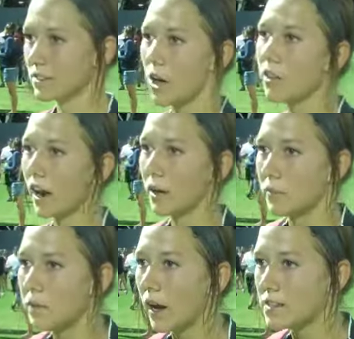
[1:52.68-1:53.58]
know that I
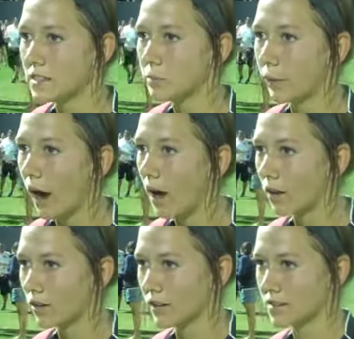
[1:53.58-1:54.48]
made my team
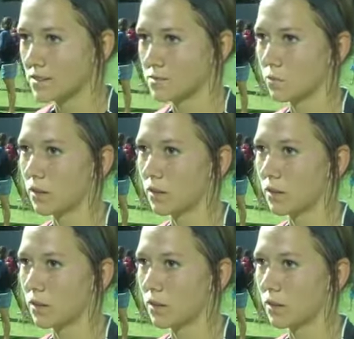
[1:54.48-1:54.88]
proud is